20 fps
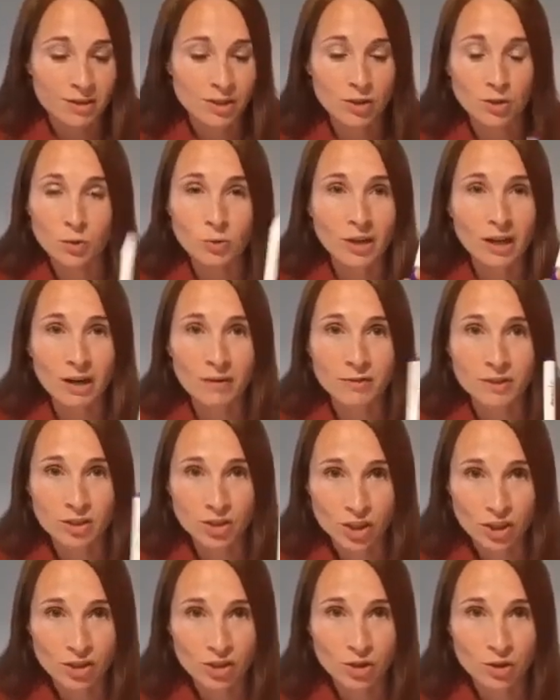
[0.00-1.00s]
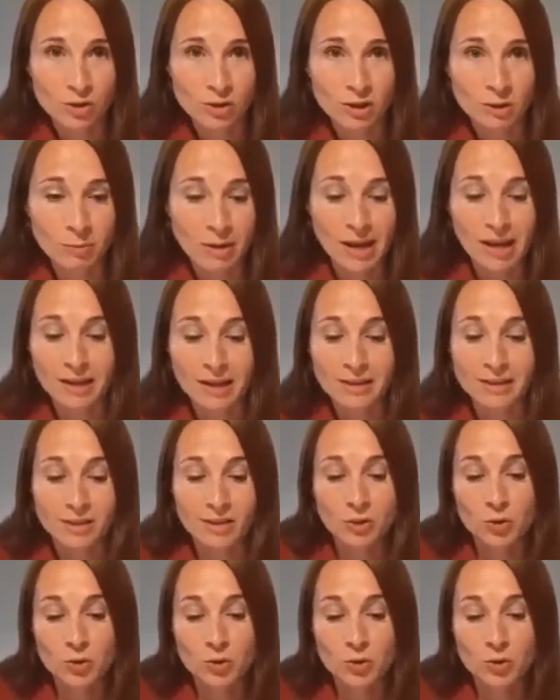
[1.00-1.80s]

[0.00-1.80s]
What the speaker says: You don't have to just use the pens.